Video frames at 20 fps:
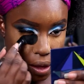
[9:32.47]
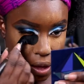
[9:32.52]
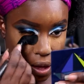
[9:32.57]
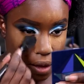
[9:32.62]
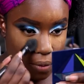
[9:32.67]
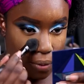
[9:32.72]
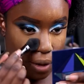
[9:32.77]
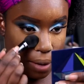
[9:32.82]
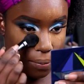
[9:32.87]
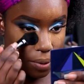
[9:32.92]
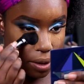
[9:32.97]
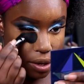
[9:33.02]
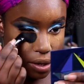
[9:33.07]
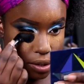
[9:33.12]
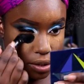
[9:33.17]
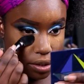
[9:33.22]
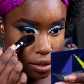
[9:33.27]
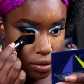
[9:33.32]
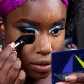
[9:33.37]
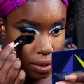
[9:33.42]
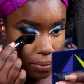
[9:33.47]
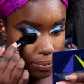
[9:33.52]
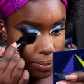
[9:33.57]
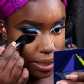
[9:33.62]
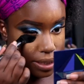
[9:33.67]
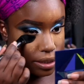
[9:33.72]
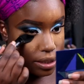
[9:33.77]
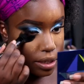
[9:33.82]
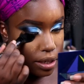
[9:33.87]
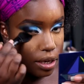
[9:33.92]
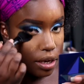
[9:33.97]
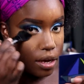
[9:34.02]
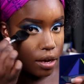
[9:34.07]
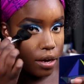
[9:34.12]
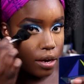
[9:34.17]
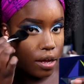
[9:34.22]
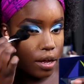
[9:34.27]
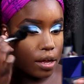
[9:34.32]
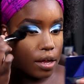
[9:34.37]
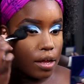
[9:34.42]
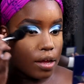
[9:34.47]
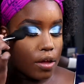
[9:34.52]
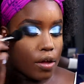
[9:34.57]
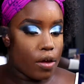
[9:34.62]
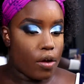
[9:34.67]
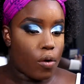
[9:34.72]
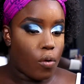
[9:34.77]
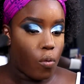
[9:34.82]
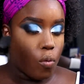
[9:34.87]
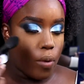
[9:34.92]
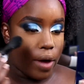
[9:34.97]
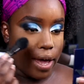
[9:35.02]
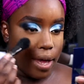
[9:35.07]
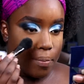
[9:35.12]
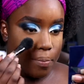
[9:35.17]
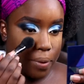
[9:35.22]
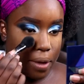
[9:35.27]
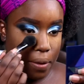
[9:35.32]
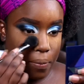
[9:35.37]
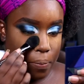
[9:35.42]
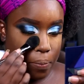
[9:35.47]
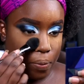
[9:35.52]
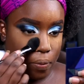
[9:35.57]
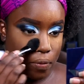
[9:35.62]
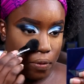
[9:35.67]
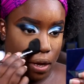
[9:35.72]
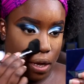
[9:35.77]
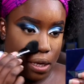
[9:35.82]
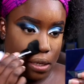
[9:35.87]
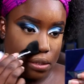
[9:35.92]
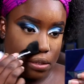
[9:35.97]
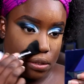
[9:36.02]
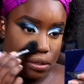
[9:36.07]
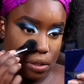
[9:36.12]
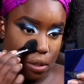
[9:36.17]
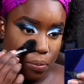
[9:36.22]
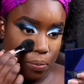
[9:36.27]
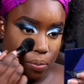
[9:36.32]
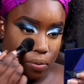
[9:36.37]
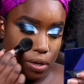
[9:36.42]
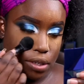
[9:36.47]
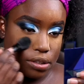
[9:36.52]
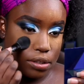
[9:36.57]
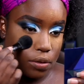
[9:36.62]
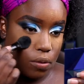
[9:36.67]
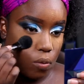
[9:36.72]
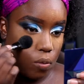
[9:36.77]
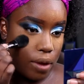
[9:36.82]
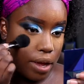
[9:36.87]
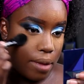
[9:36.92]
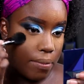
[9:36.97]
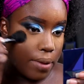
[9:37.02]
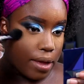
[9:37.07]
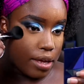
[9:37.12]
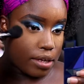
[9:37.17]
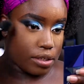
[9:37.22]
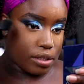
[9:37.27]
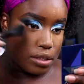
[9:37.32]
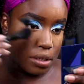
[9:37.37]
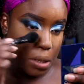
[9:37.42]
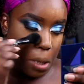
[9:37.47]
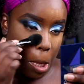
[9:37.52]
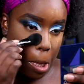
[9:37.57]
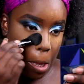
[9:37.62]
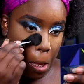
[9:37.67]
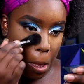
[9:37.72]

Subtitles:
And what I'm gonna do, I'm basically gonna wipe and press. So press and wipe actually.